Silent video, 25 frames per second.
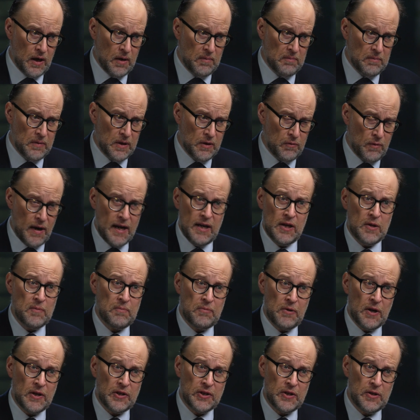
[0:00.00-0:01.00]
um,
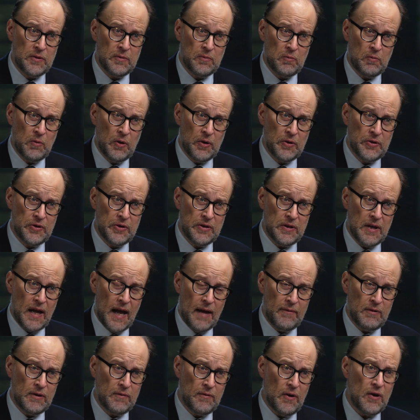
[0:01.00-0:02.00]
Iranian president was
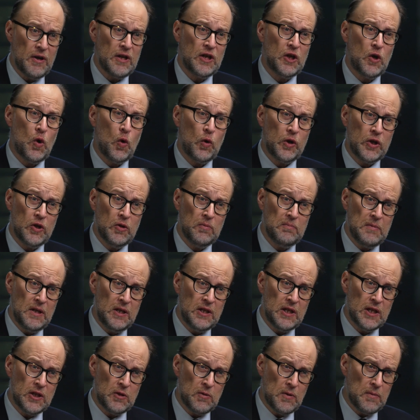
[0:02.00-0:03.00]
having very cordial
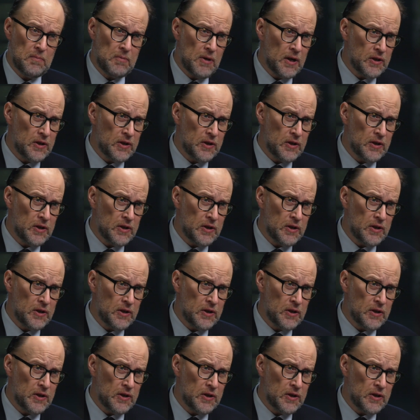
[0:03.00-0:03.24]
meetings with